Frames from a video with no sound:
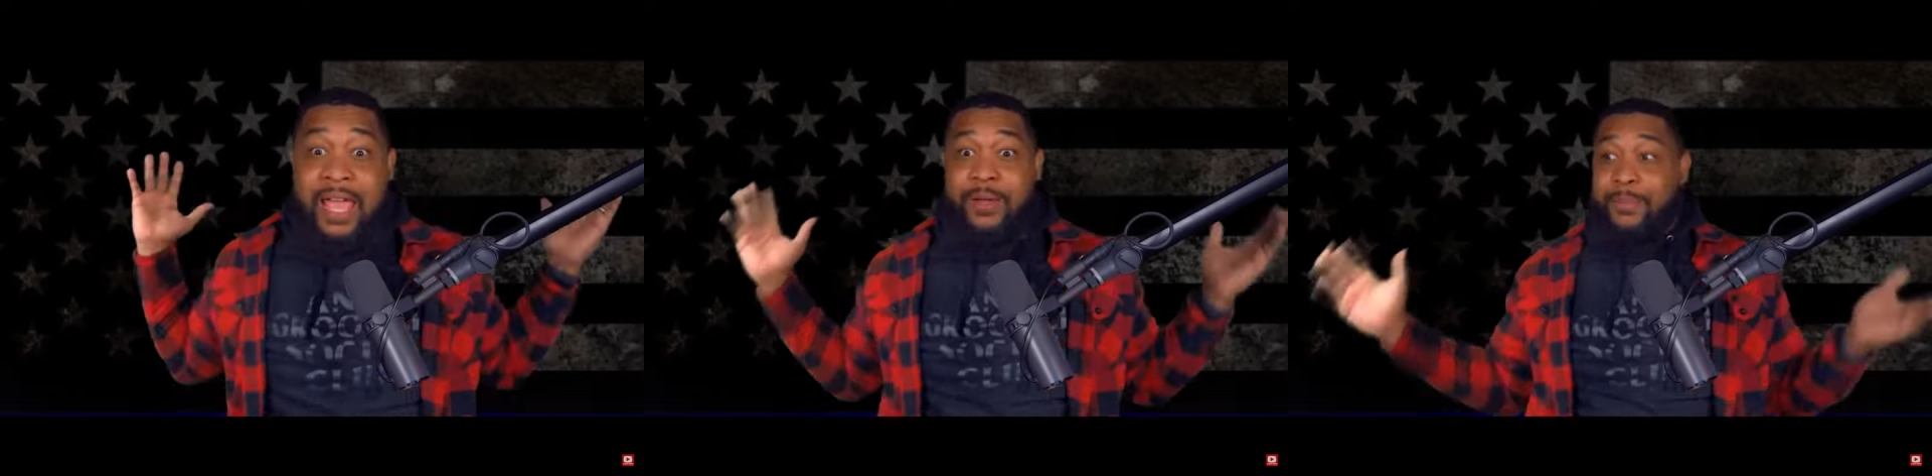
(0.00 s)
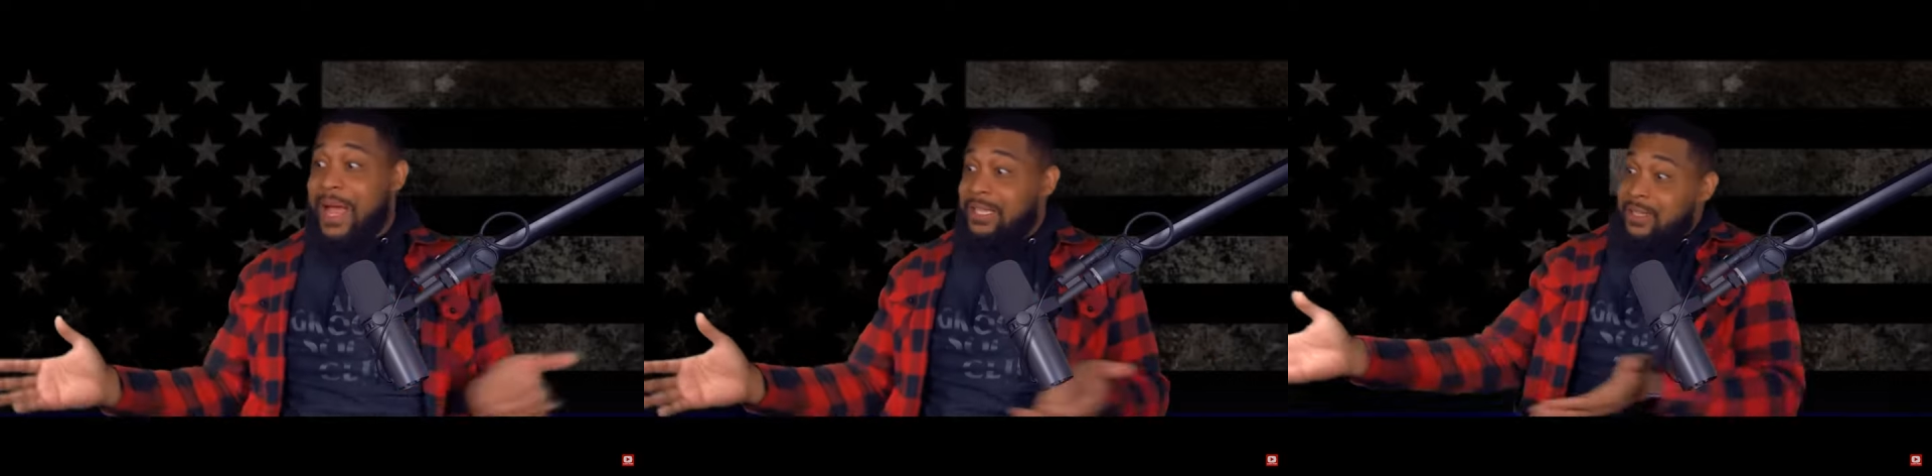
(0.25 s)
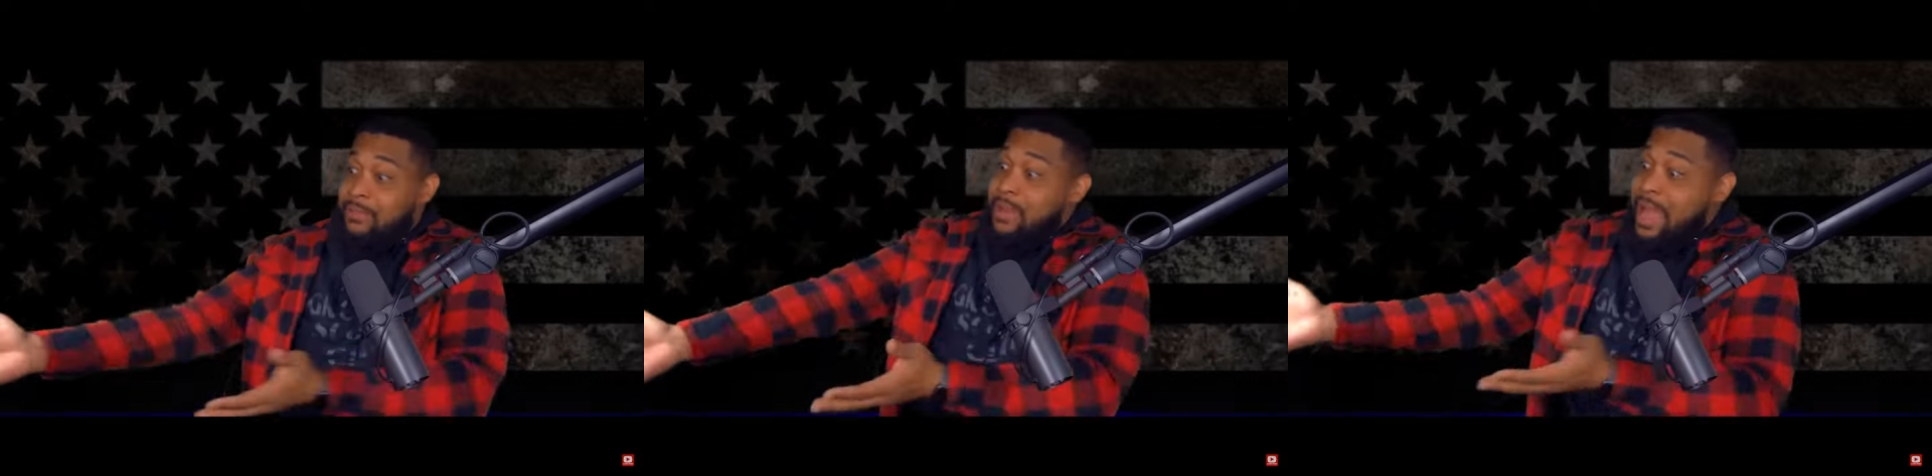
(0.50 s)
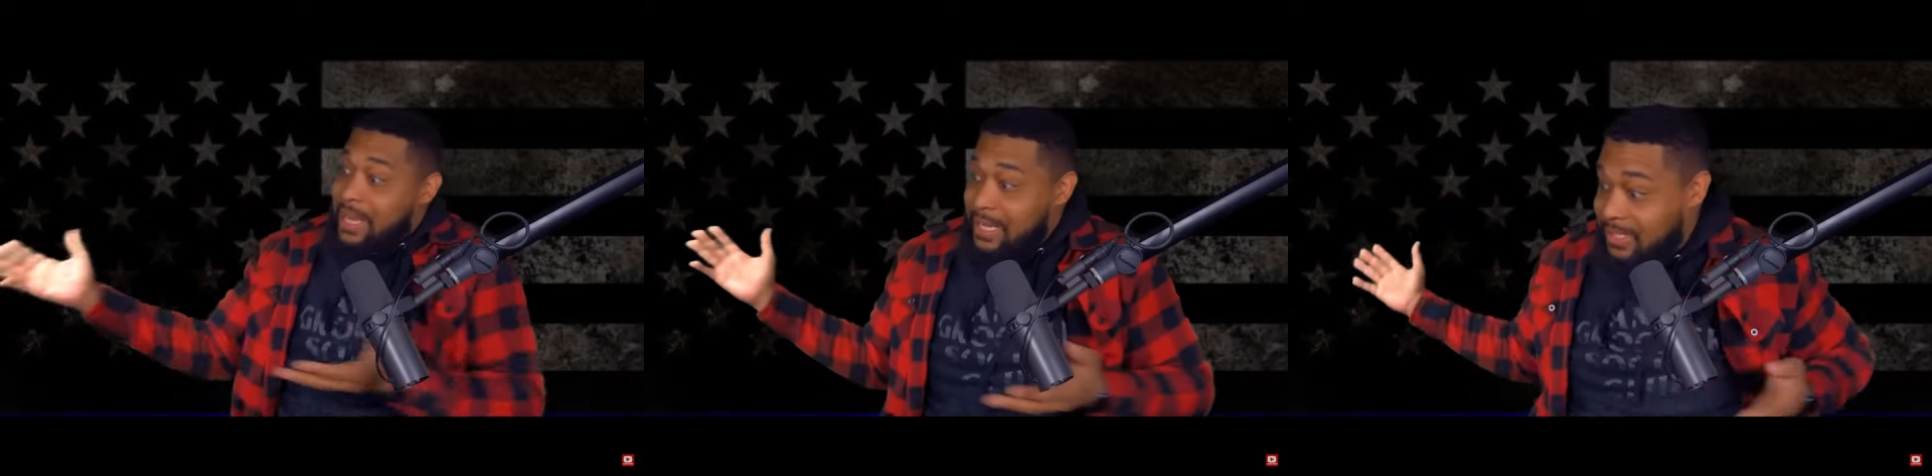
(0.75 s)
about
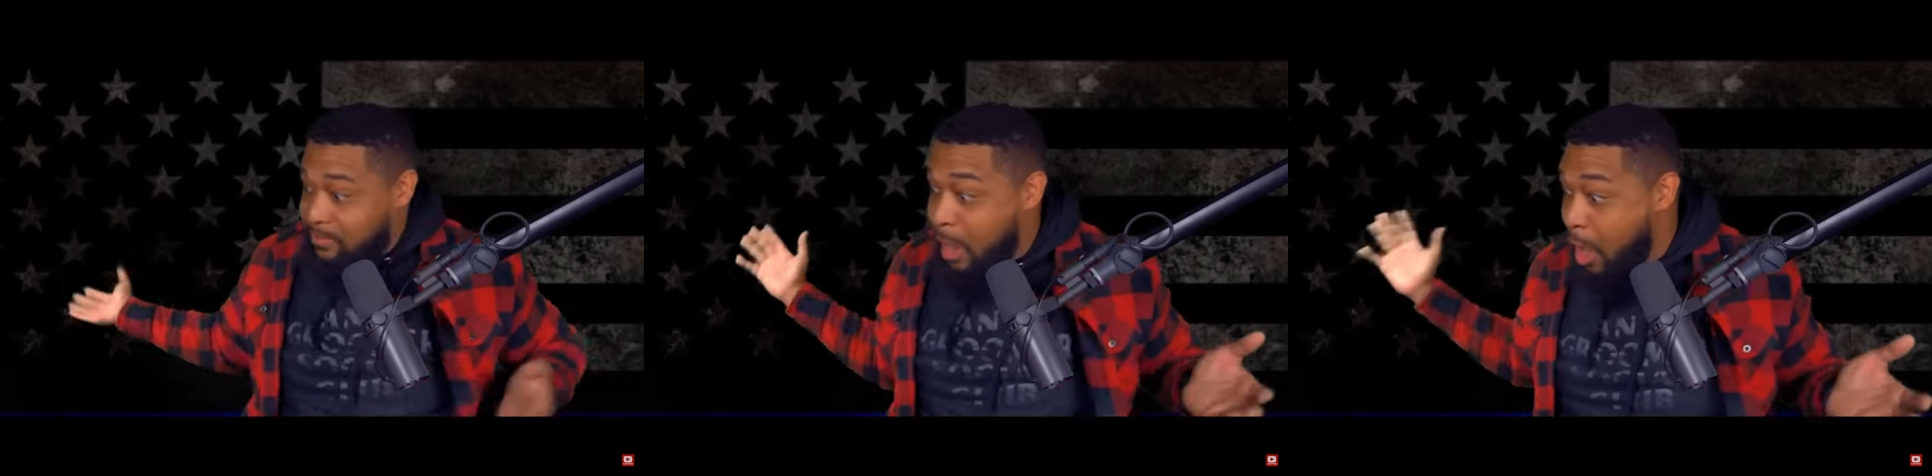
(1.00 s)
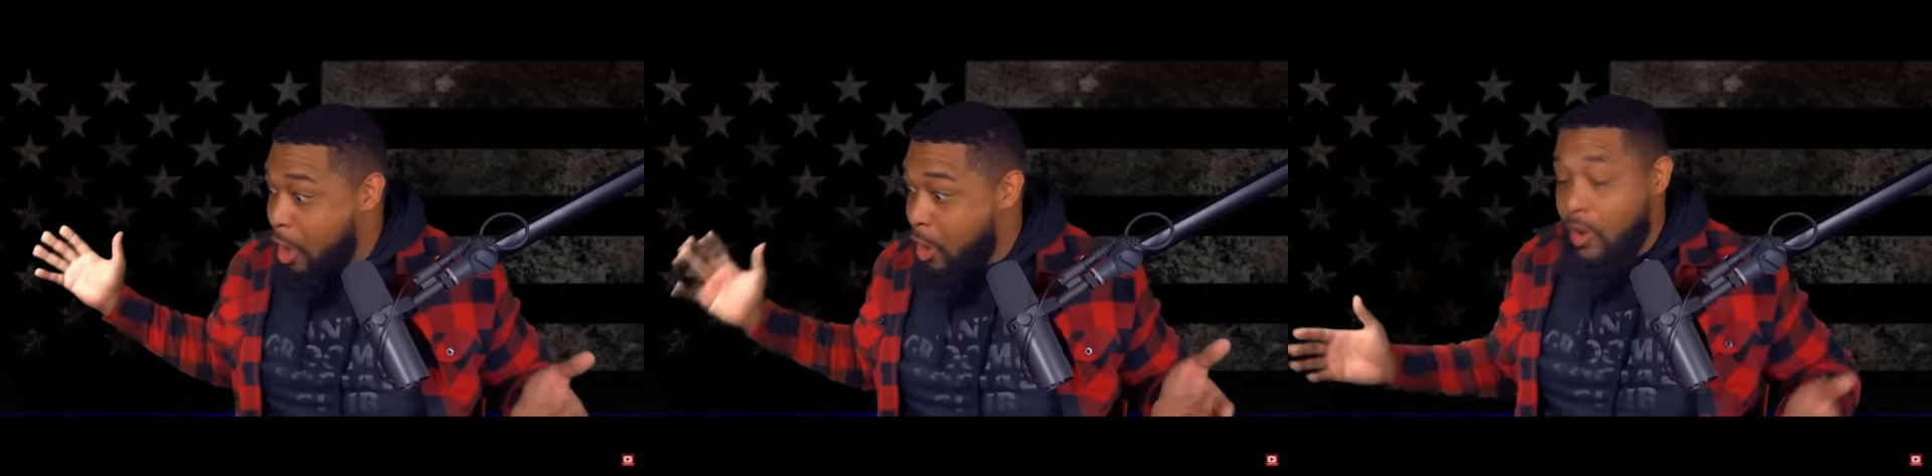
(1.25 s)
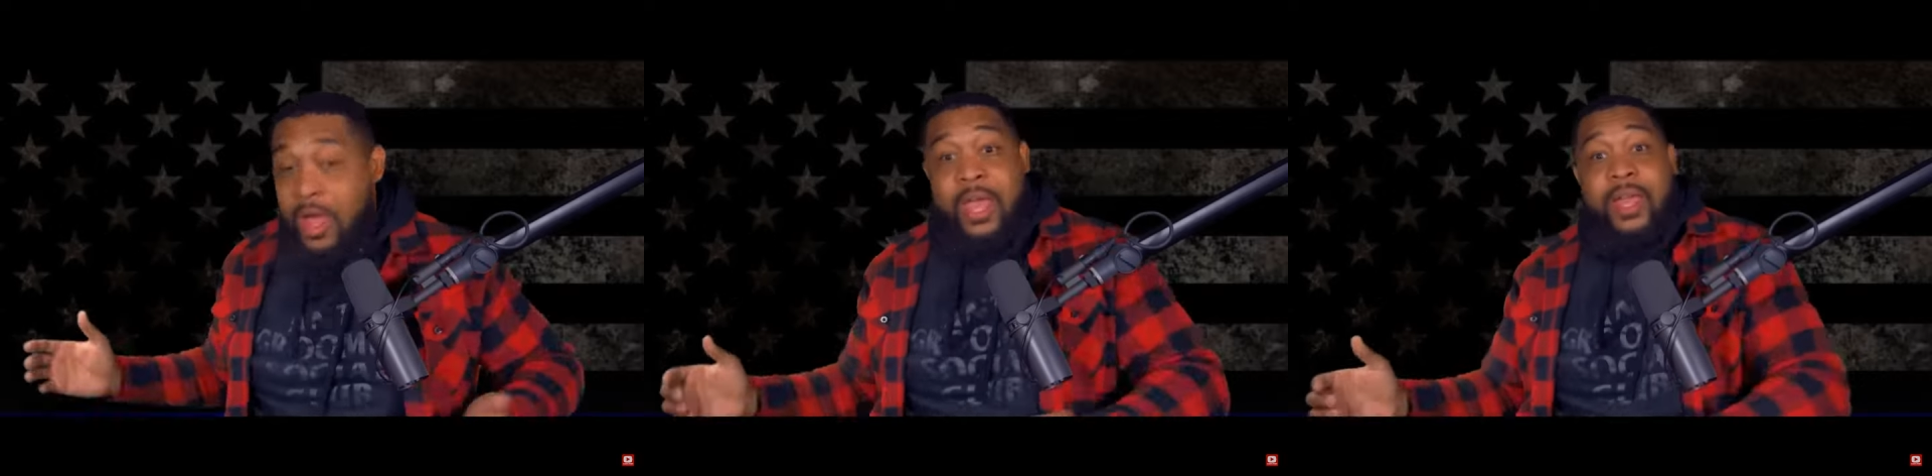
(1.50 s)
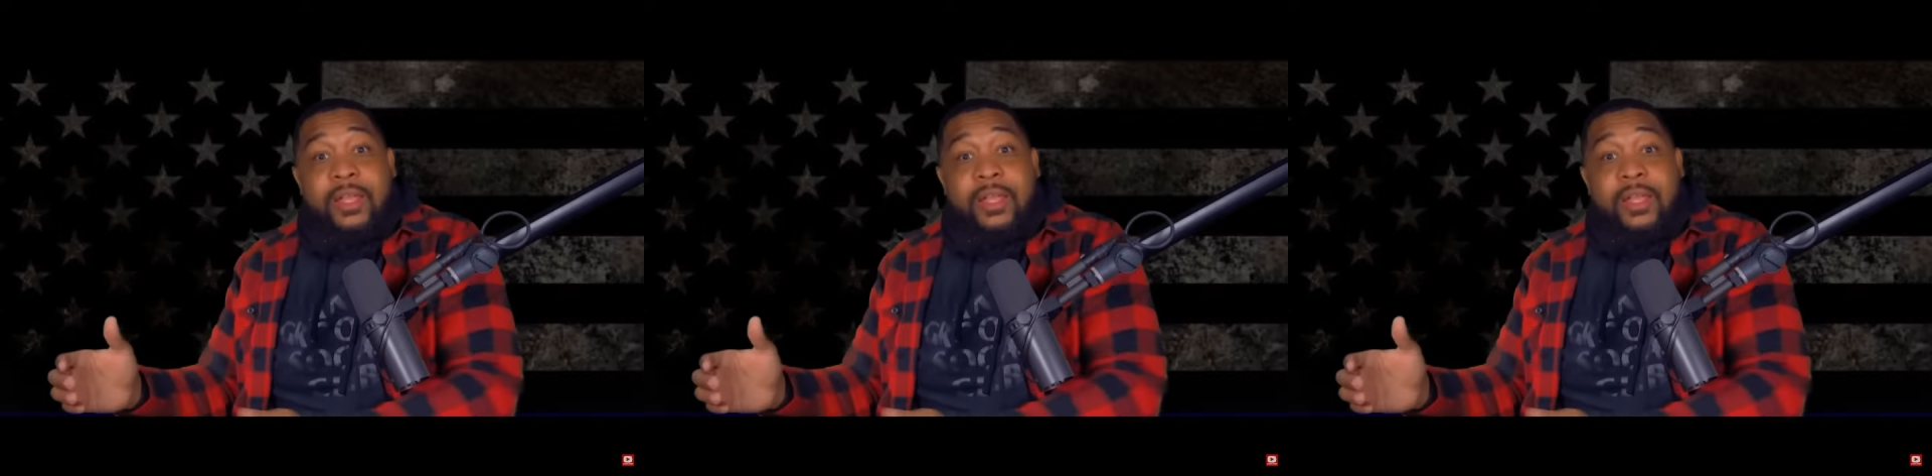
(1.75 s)
somebody small,